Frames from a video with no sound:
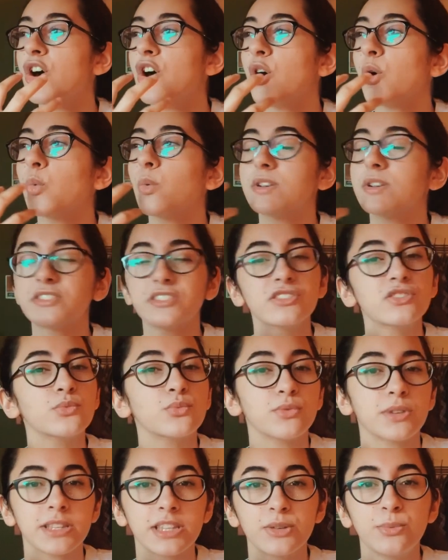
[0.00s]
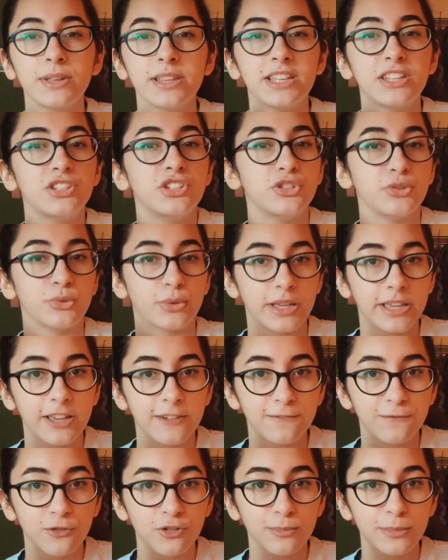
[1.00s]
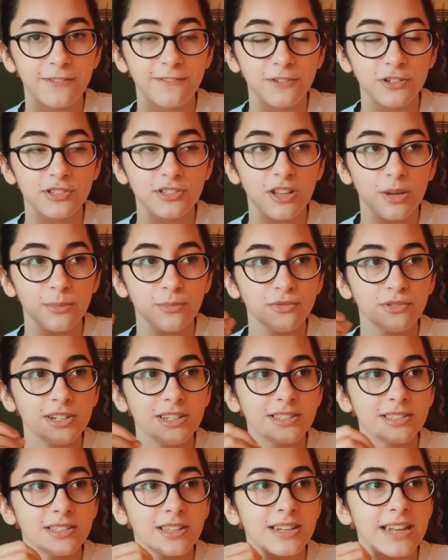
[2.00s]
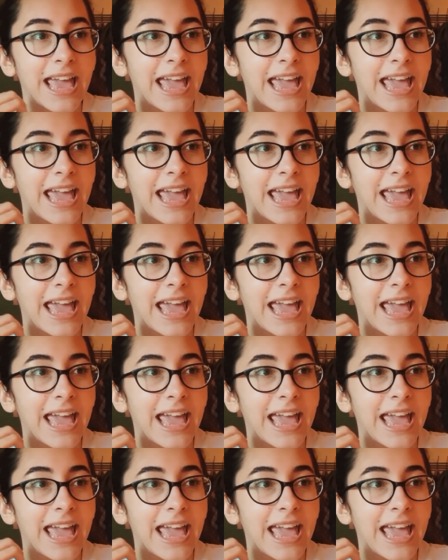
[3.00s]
was just really, really doing it for me for some reason.